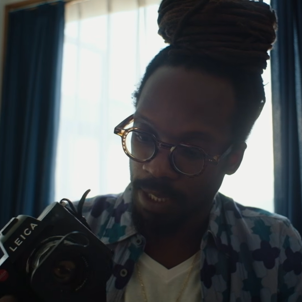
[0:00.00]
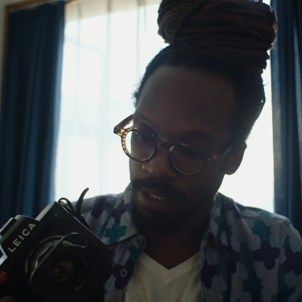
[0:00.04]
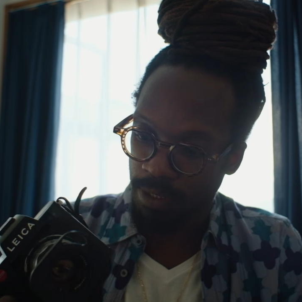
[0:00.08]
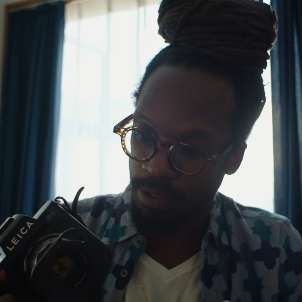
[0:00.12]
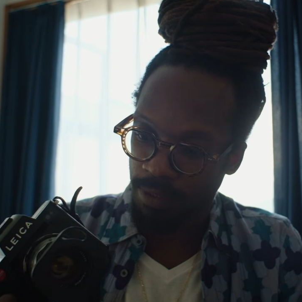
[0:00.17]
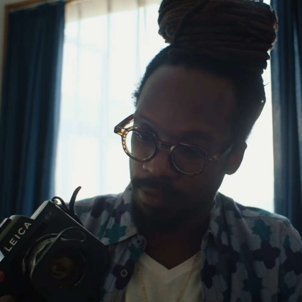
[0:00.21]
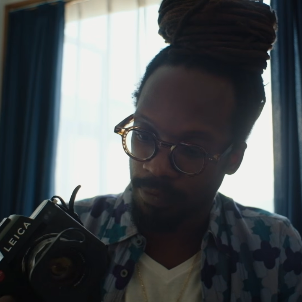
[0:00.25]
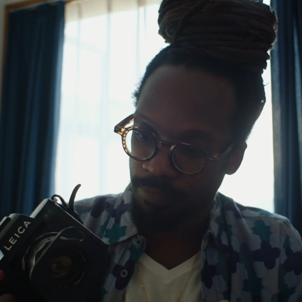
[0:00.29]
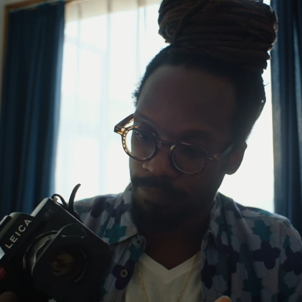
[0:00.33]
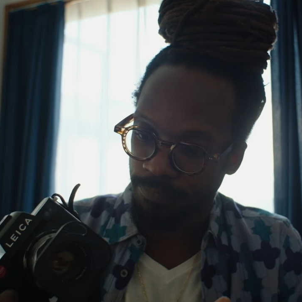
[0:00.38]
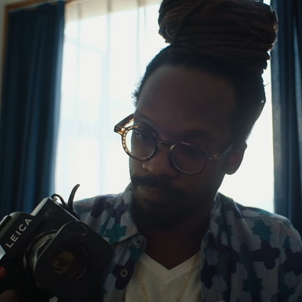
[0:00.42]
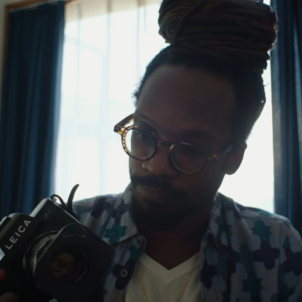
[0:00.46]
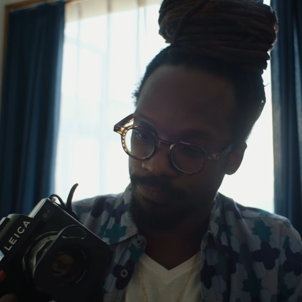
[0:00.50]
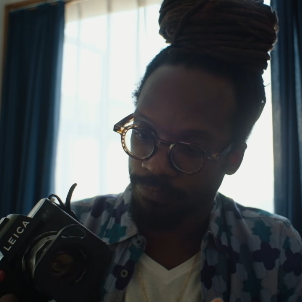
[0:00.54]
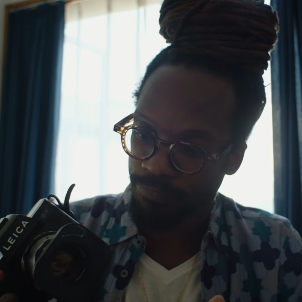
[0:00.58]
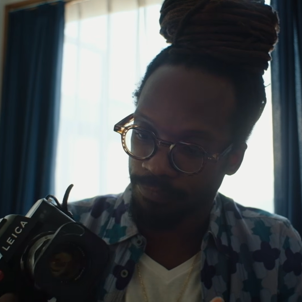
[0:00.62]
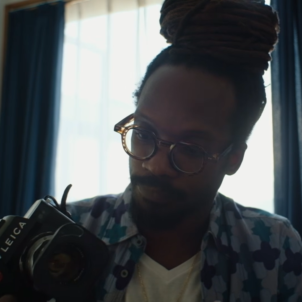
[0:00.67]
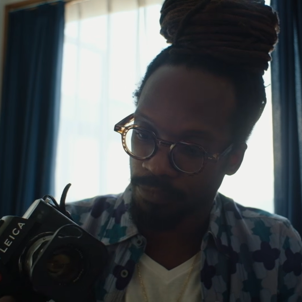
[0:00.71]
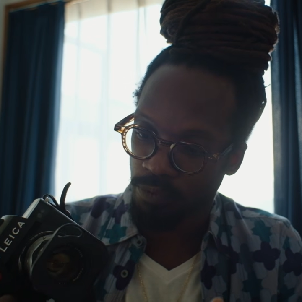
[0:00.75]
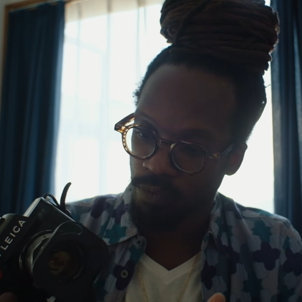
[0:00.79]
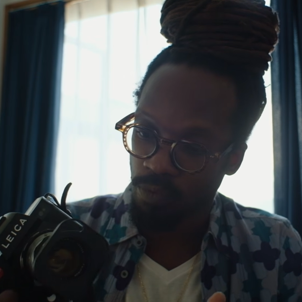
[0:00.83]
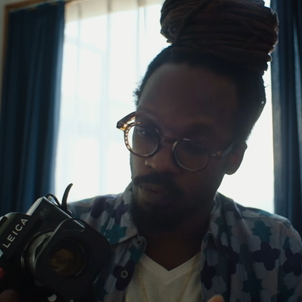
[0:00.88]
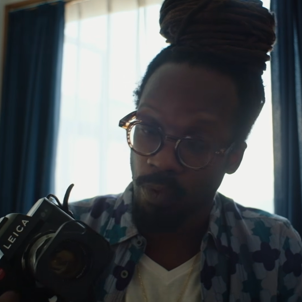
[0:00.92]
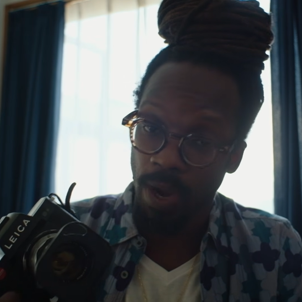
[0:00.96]
of
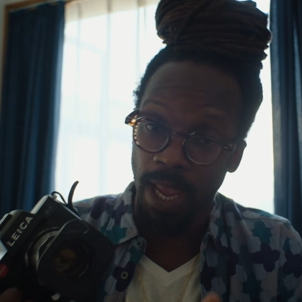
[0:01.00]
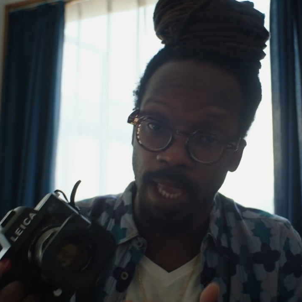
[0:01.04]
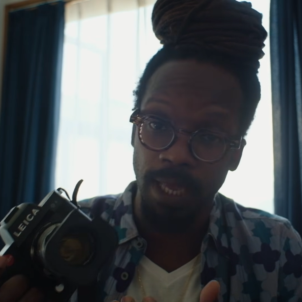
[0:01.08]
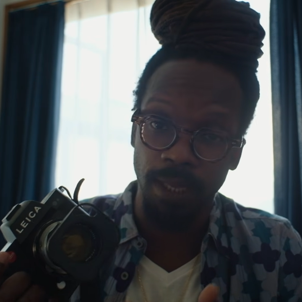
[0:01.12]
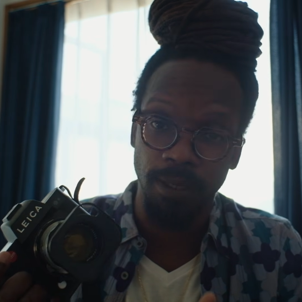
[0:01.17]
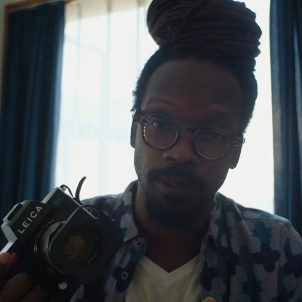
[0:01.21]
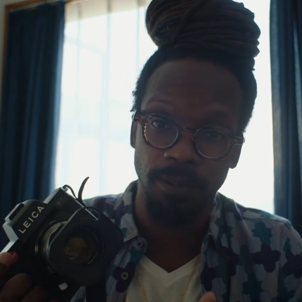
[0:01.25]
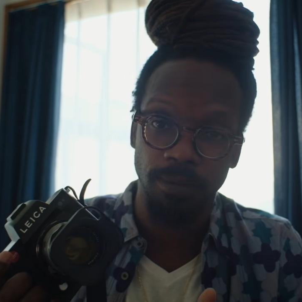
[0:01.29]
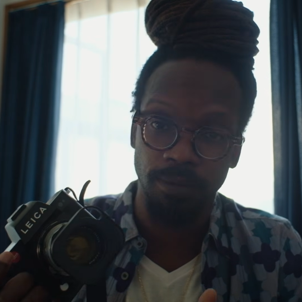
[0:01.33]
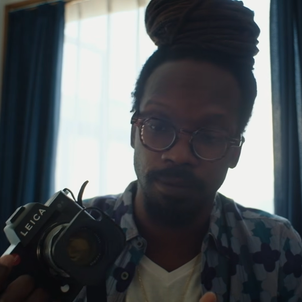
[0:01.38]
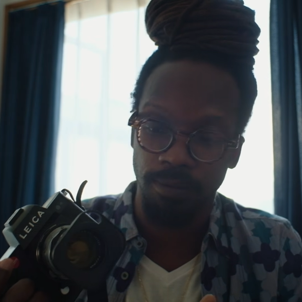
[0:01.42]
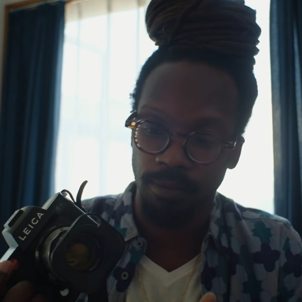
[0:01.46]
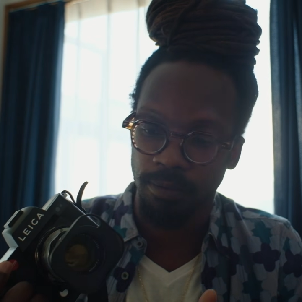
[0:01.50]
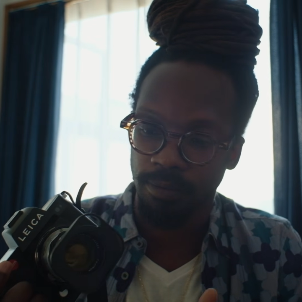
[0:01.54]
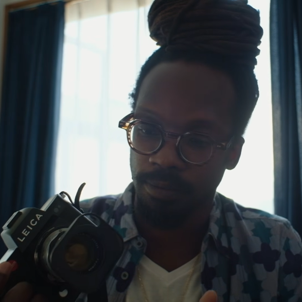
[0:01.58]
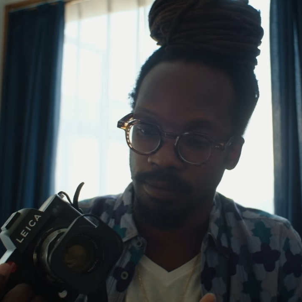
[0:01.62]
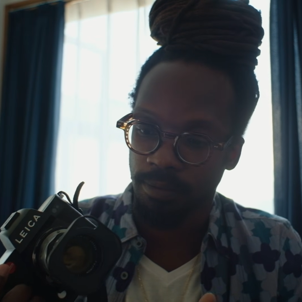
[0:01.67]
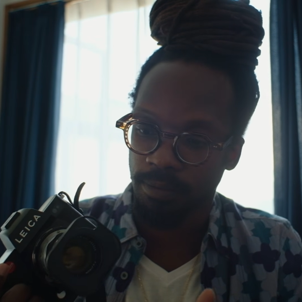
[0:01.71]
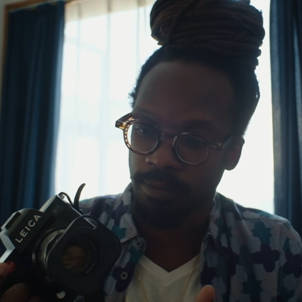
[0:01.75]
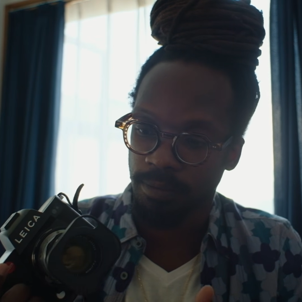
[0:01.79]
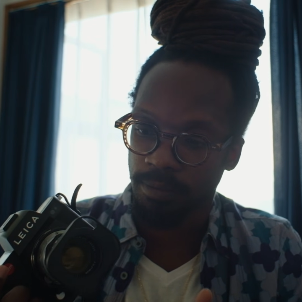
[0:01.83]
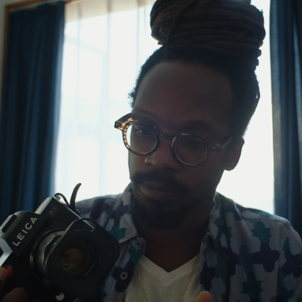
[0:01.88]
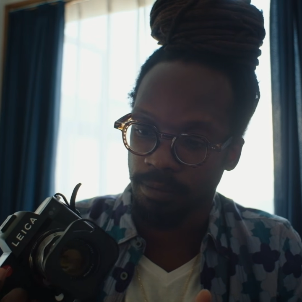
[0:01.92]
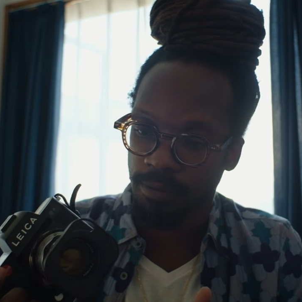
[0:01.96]
weight,
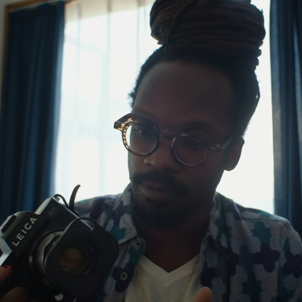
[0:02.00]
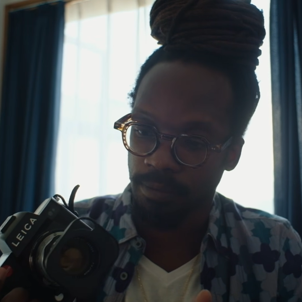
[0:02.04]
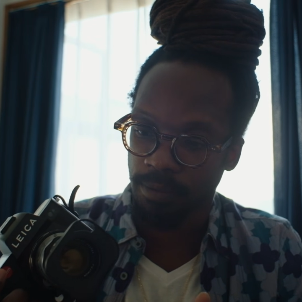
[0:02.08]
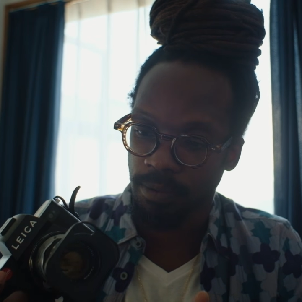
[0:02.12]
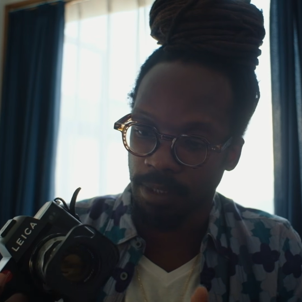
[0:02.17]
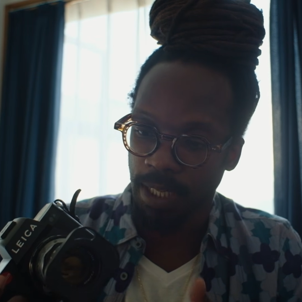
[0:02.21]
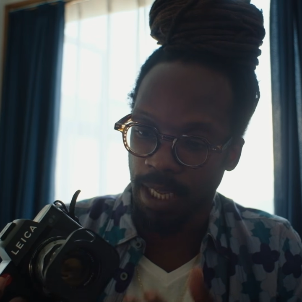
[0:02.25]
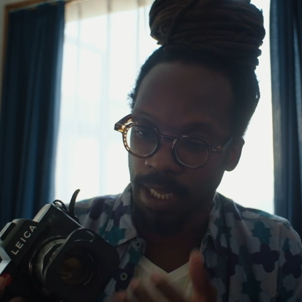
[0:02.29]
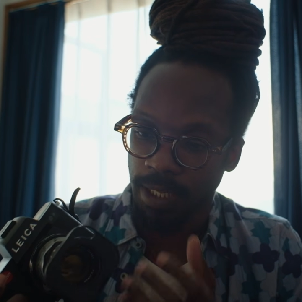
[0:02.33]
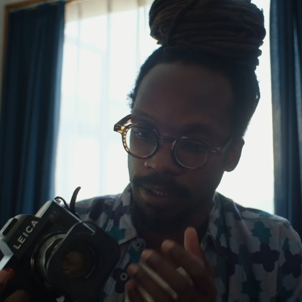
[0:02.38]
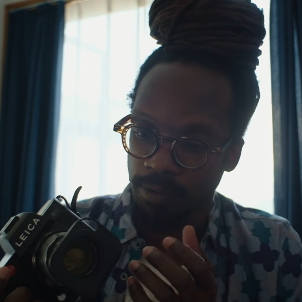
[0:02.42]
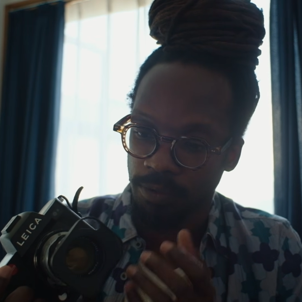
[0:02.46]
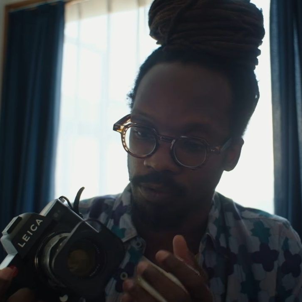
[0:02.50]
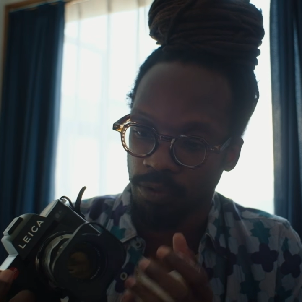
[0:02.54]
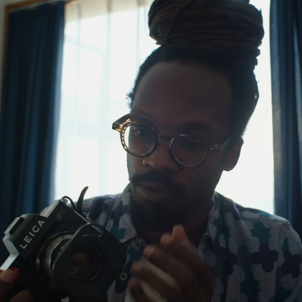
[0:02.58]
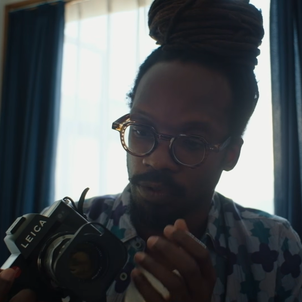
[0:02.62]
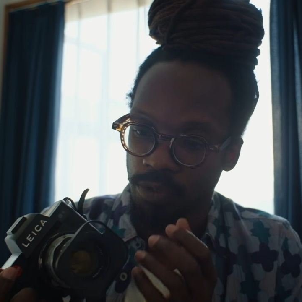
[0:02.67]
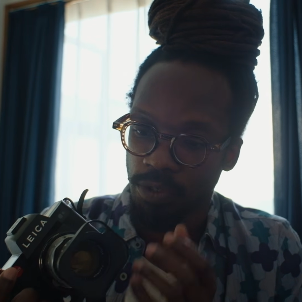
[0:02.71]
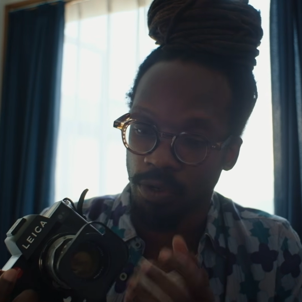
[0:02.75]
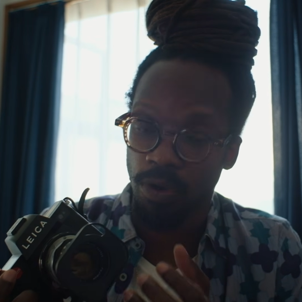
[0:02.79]
like you're